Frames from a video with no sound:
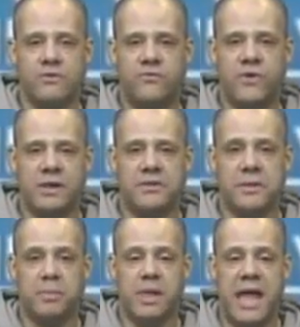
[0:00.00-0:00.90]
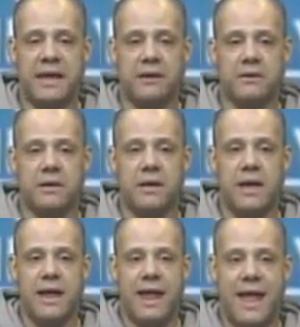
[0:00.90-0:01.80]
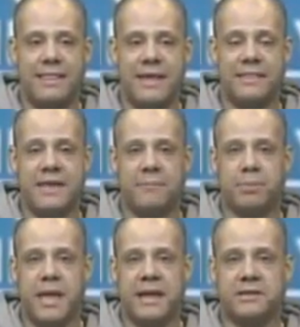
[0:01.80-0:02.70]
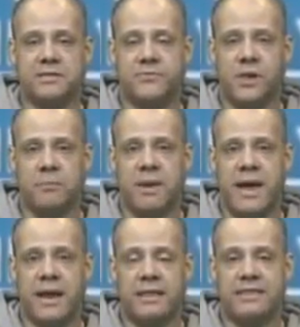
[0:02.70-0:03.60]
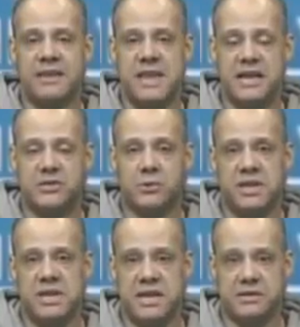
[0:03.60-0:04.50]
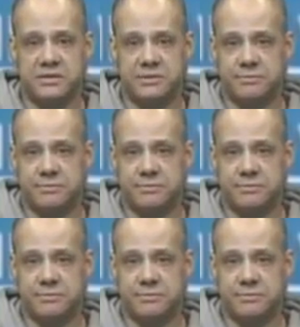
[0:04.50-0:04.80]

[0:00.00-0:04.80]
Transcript: fill in the blank," and then that blank is filled by the Nets or the Knicks.